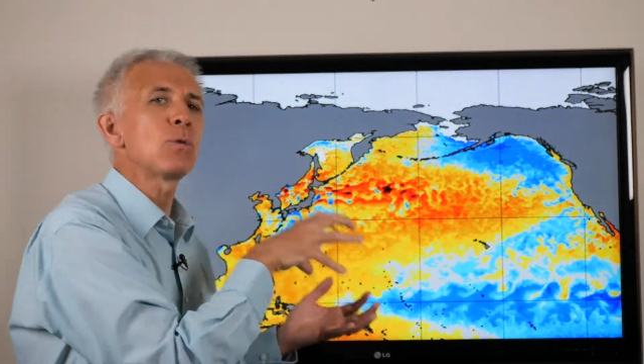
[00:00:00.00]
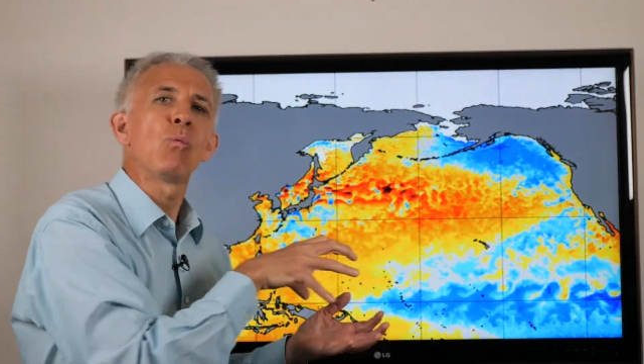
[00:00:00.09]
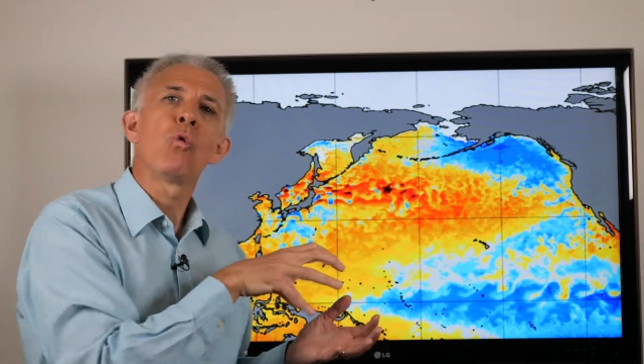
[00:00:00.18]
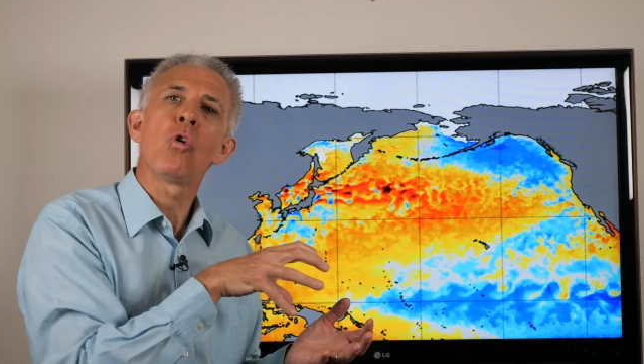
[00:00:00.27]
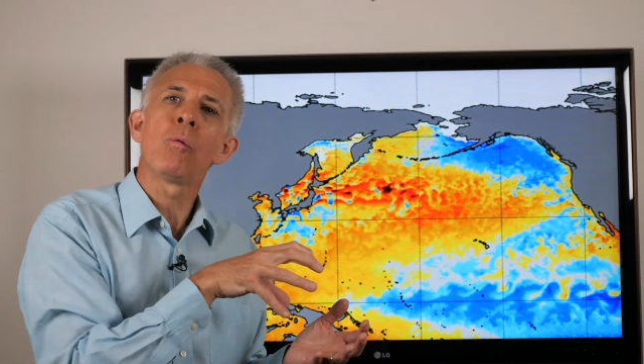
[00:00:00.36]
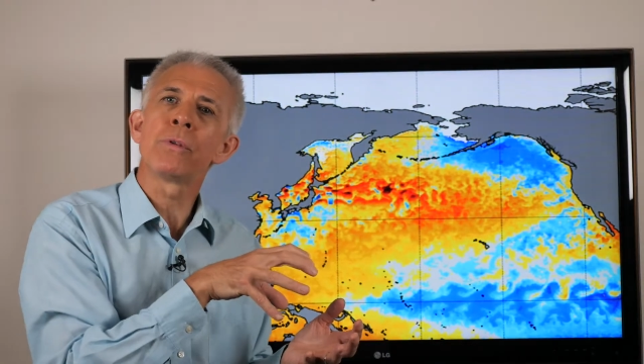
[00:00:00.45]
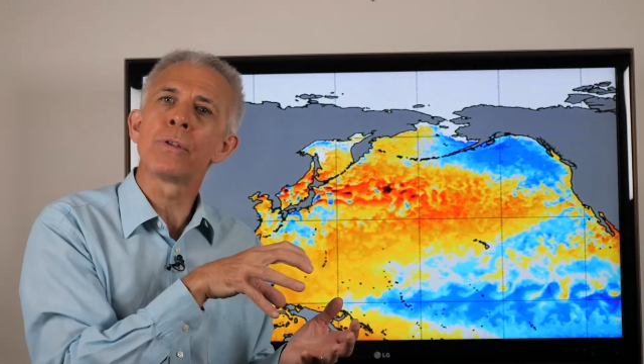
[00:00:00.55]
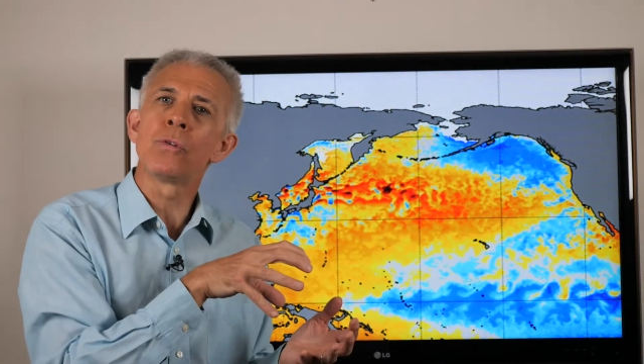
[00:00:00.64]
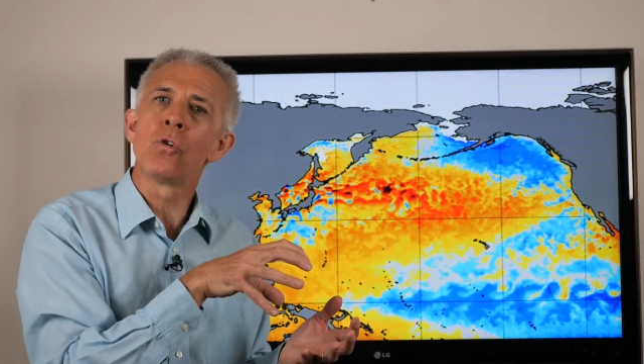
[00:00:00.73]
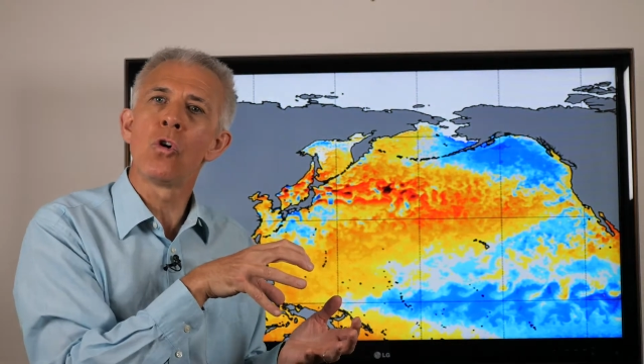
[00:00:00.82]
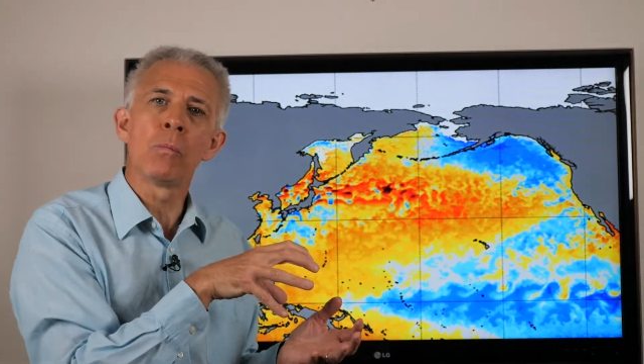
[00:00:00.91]
warmer
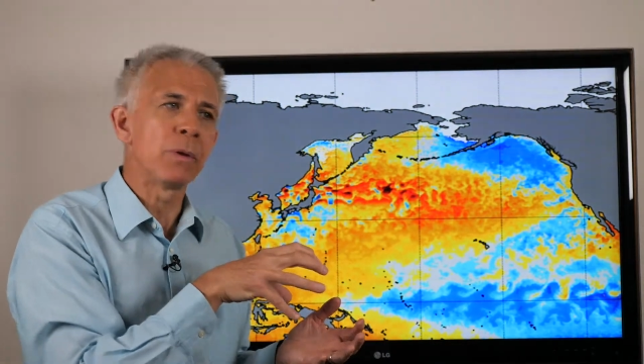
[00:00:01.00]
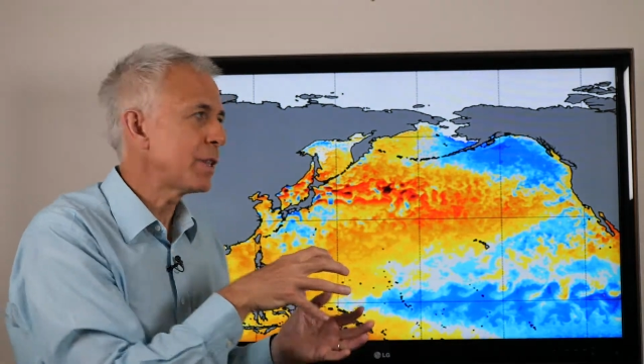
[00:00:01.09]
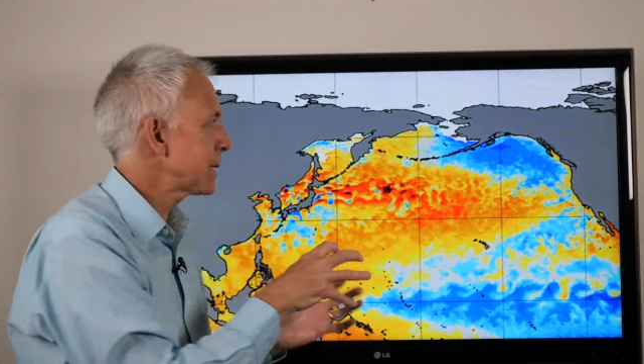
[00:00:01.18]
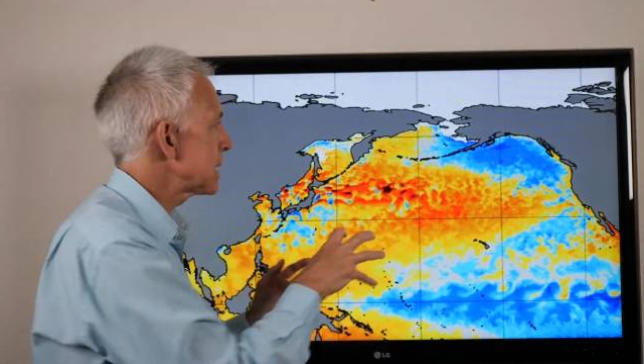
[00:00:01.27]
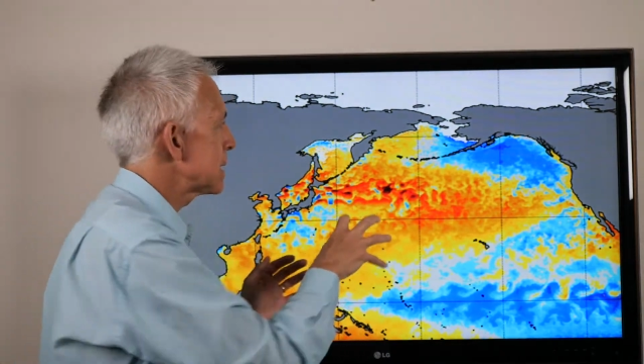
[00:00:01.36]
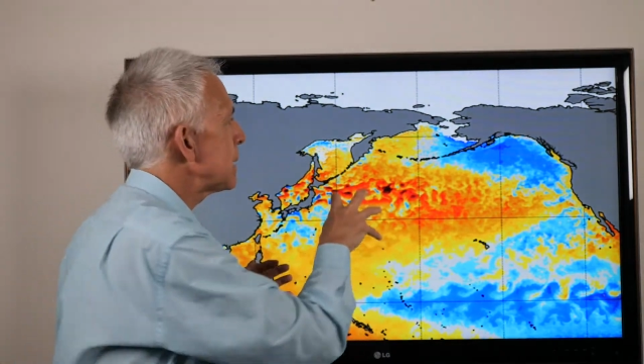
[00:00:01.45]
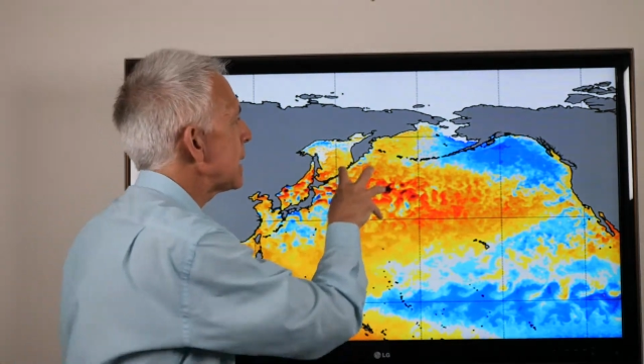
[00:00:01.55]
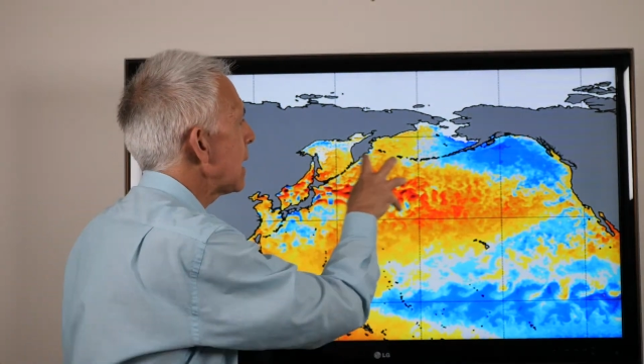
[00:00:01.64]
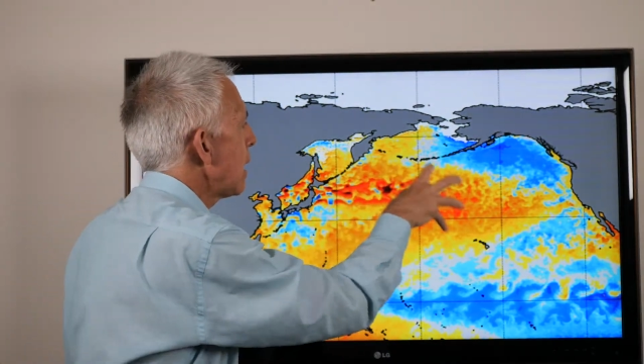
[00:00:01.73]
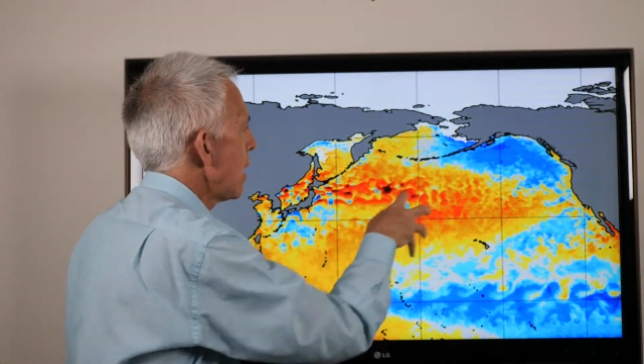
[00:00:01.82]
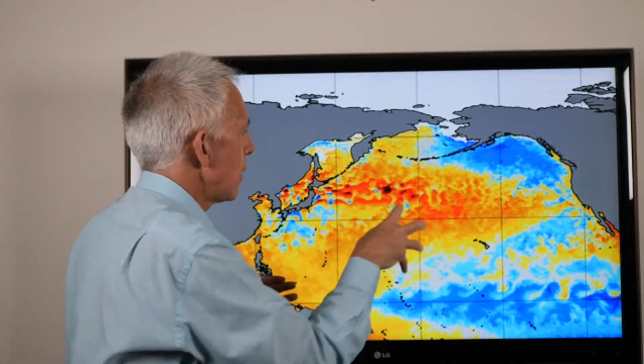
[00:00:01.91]
than normal. This is the
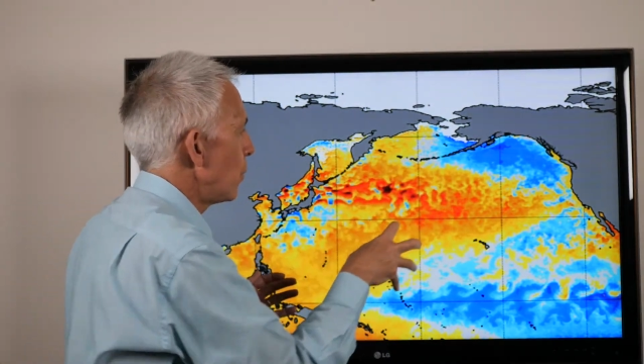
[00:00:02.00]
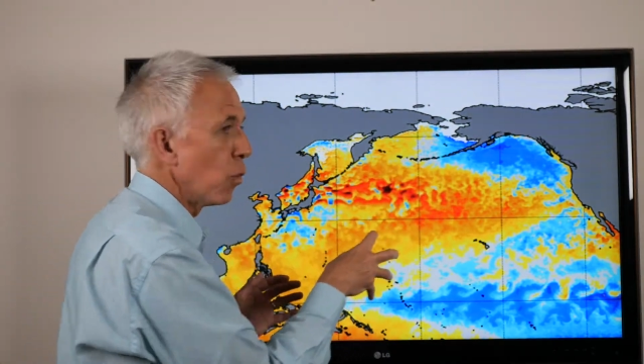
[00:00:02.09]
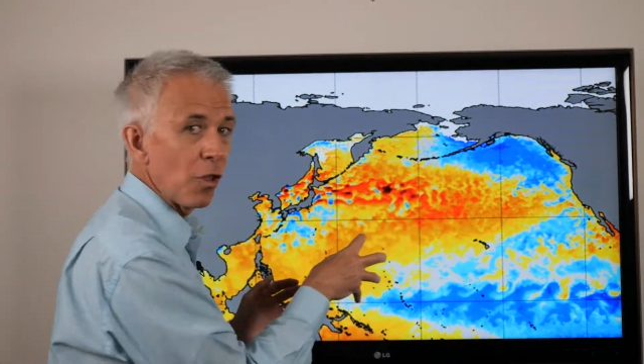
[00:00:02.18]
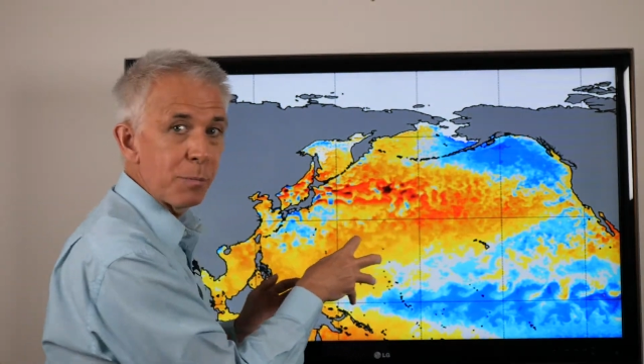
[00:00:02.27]
North